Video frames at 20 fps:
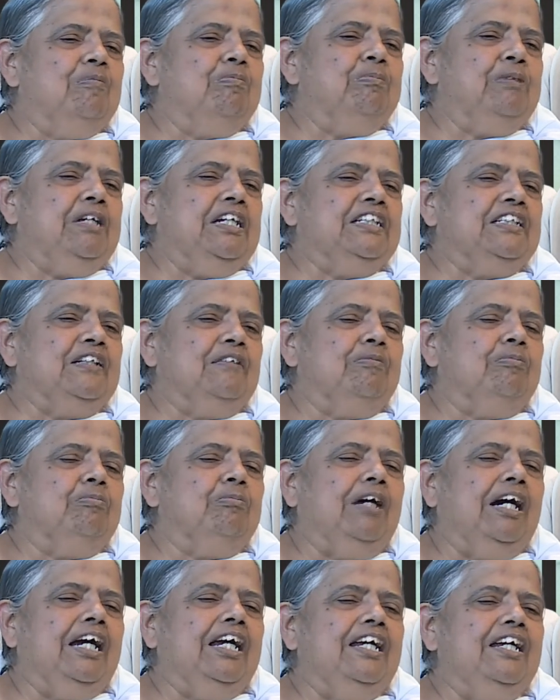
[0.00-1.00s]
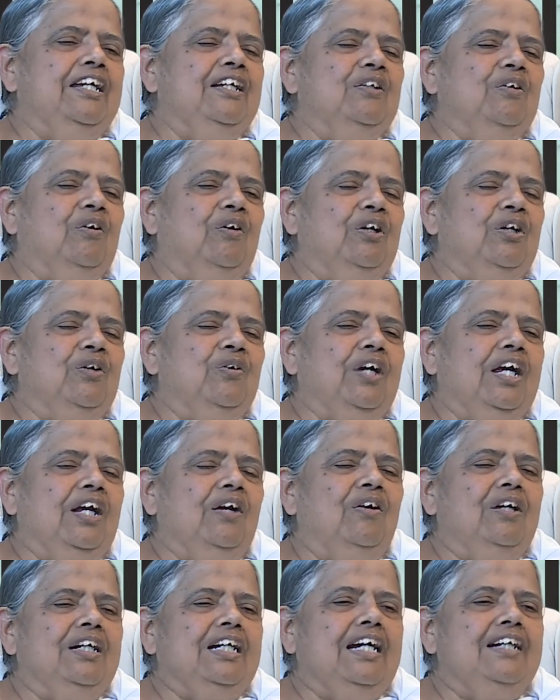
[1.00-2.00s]
peace of mind, or you
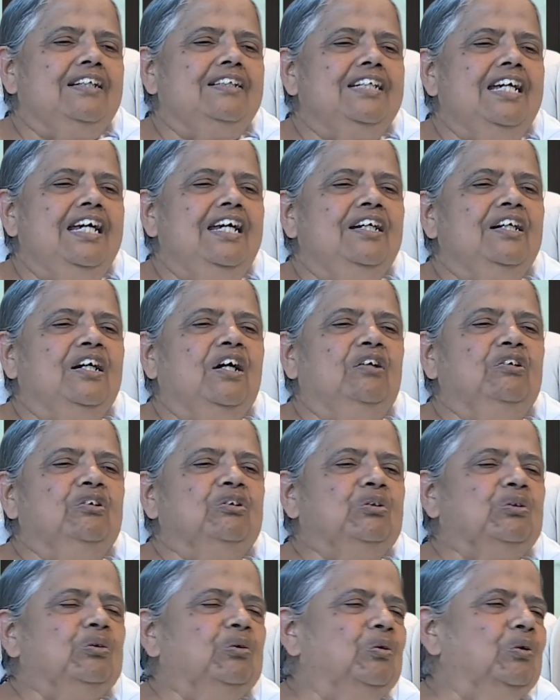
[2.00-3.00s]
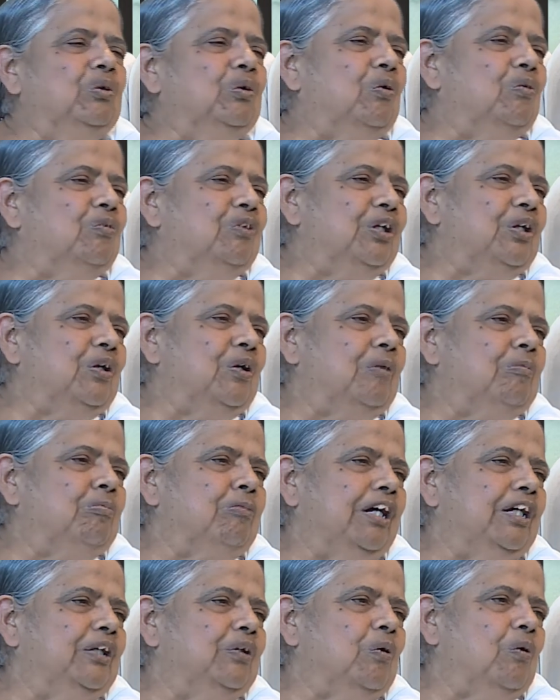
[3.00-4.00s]
cannot attain control over your
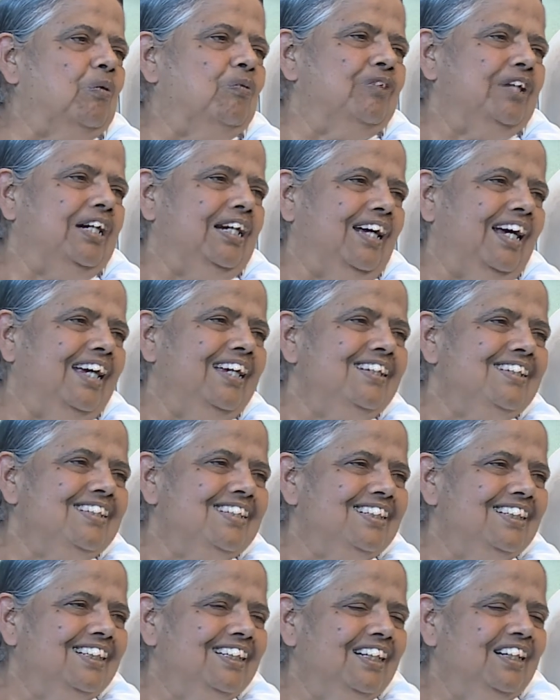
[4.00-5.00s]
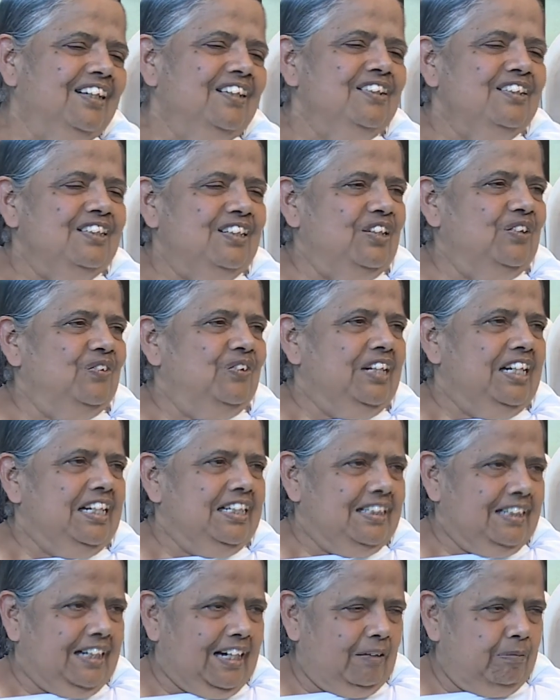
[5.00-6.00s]
mind overnight. So you
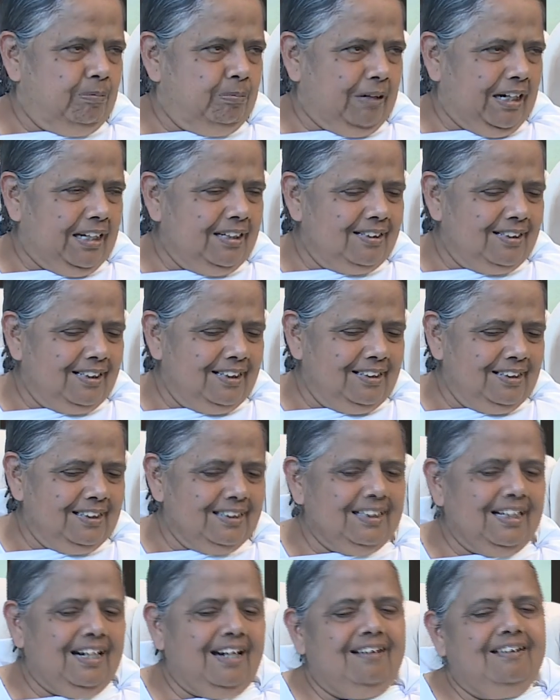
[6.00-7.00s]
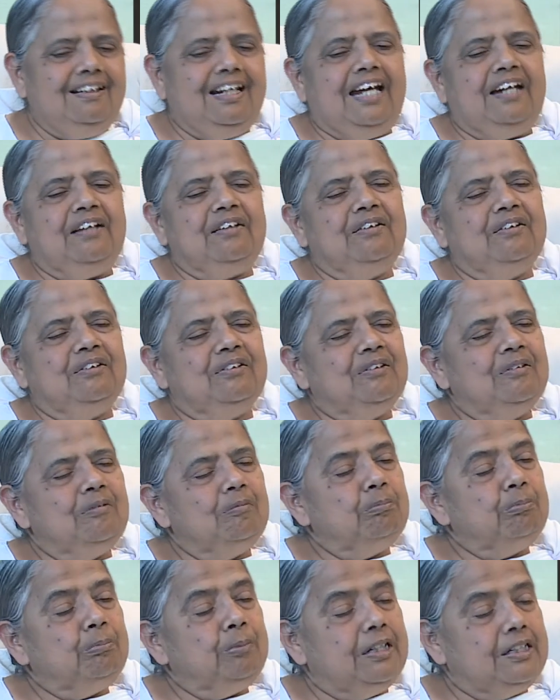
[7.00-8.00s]
need to have patience and then
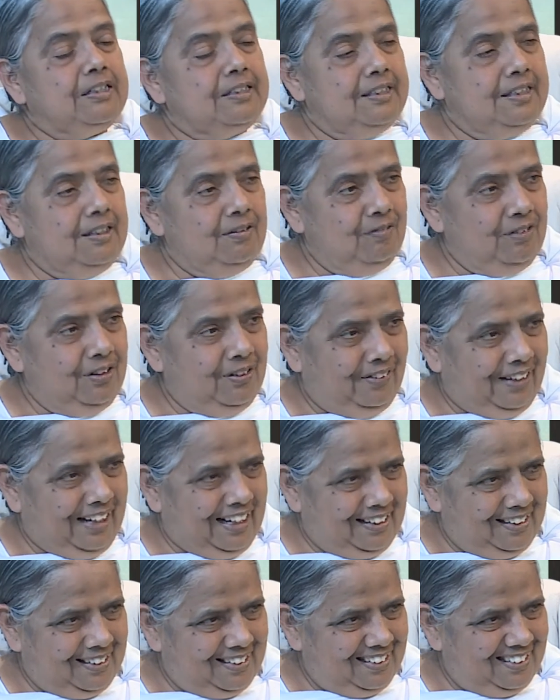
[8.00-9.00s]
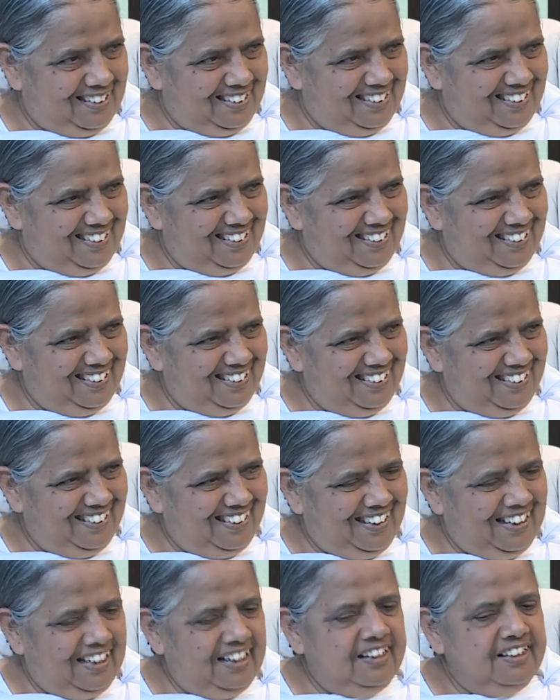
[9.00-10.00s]
perseverance.
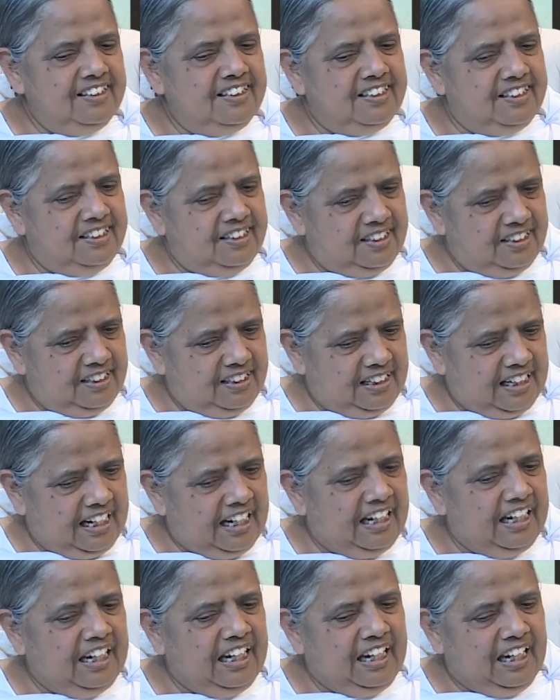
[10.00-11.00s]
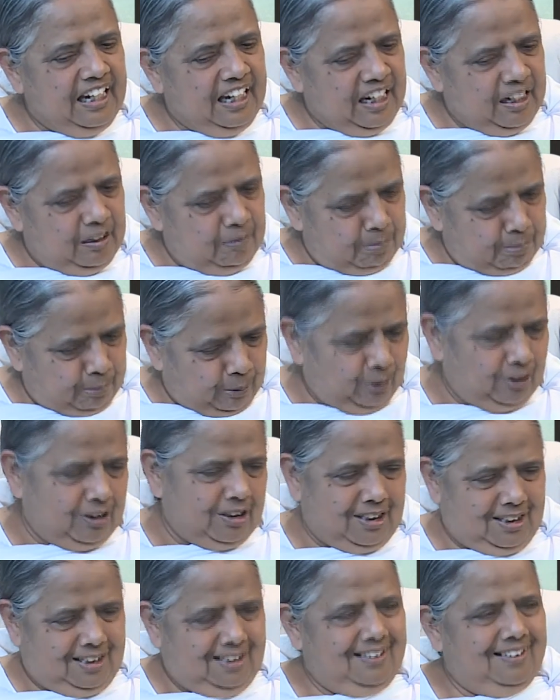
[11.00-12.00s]
Stay input
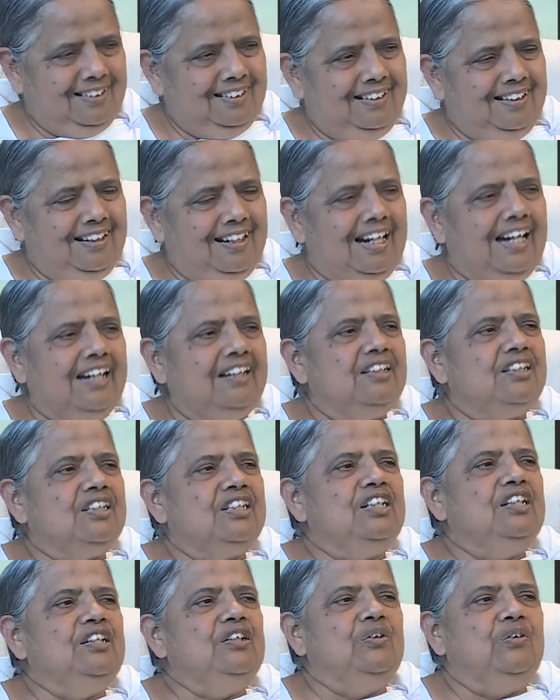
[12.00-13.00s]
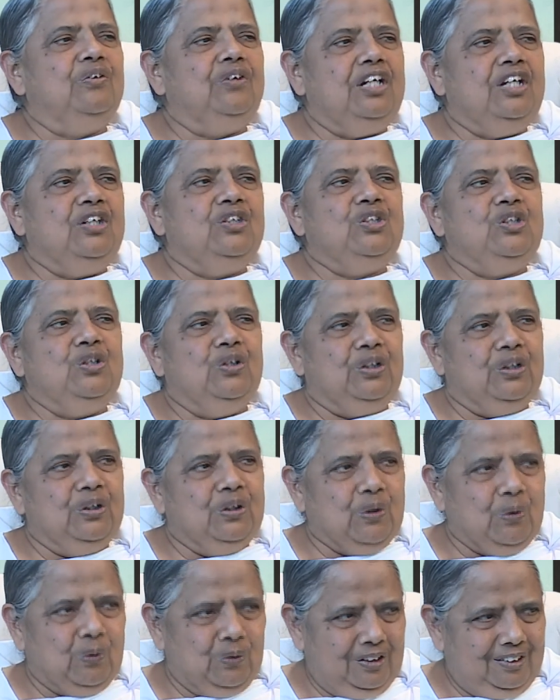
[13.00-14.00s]
until you reach your
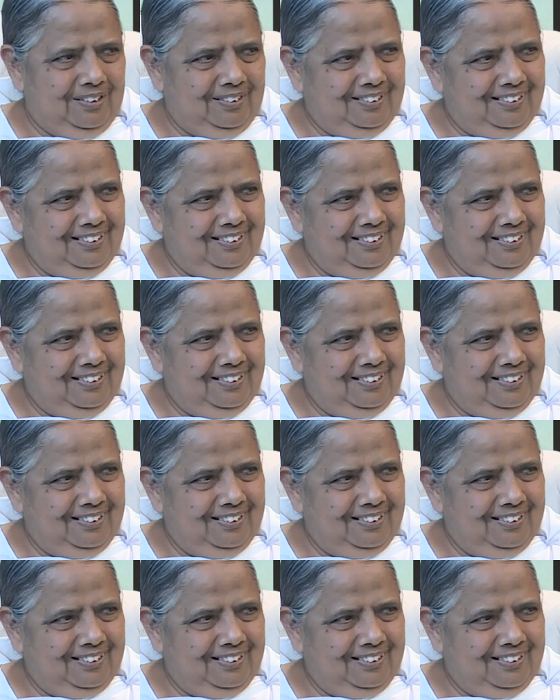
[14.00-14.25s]
goal.